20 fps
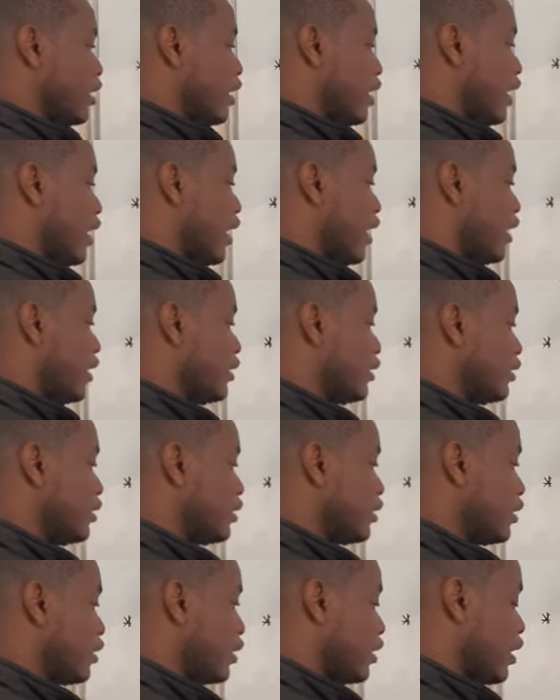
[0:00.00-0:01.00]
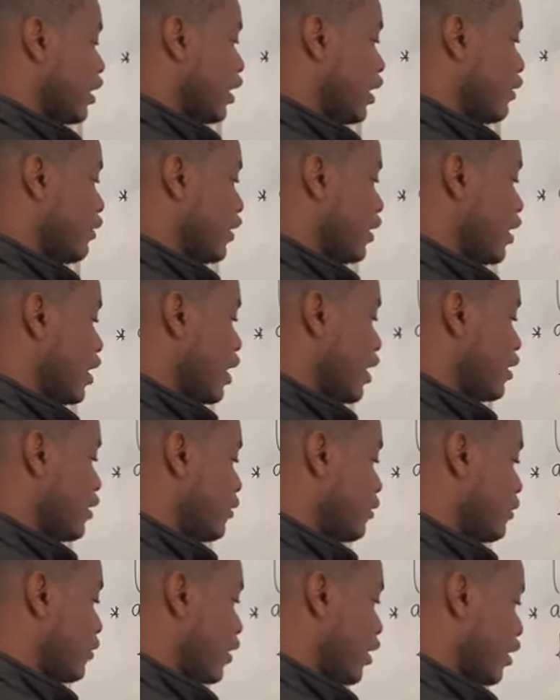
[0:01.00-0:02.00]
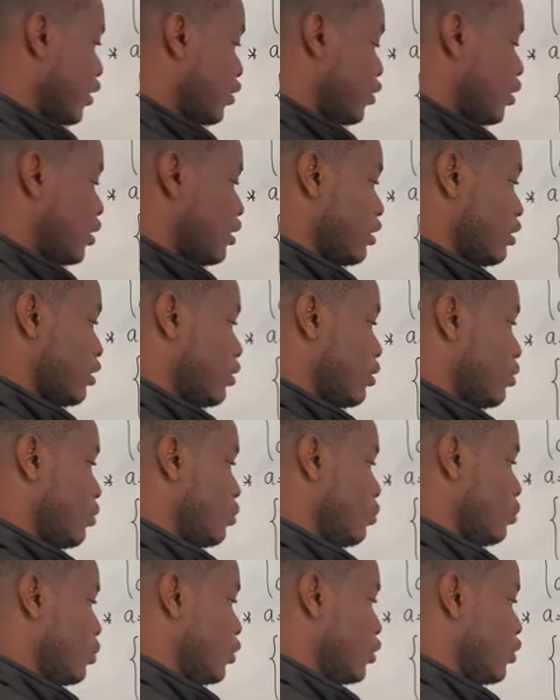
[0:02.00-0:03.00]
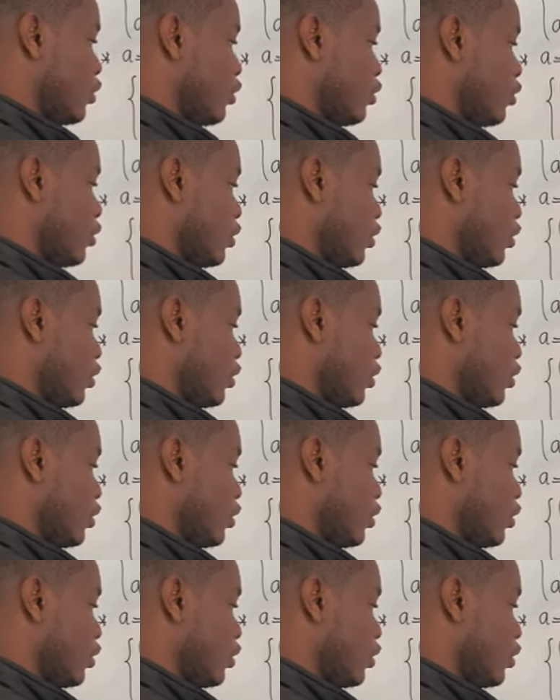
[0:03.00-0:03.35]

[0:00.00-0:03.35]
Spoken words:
And I have another function which is